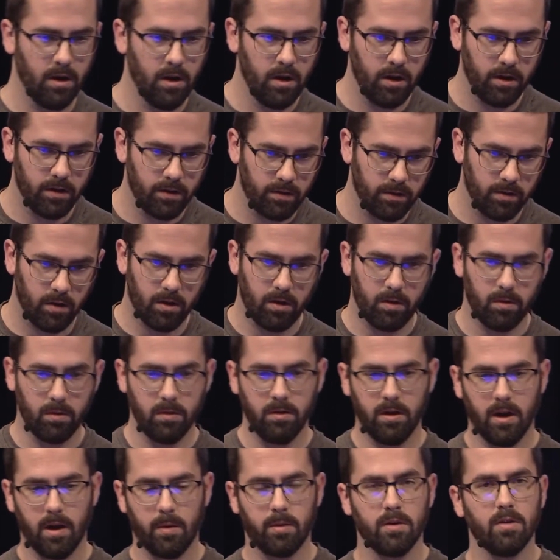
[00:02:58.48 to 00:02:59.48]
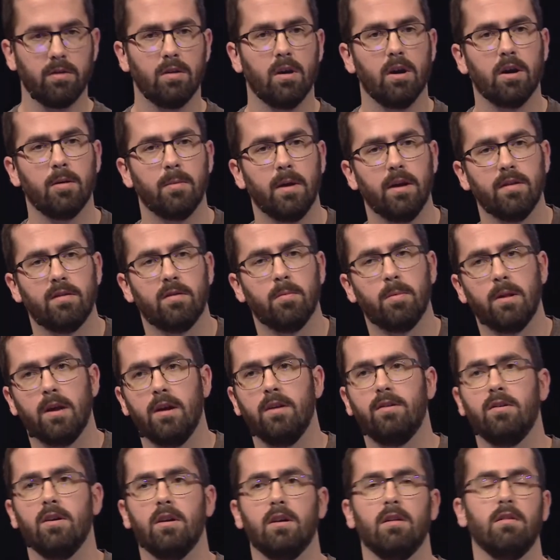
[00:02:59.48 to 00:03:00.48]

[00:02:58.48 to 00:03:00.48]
So I want to talk about supply chain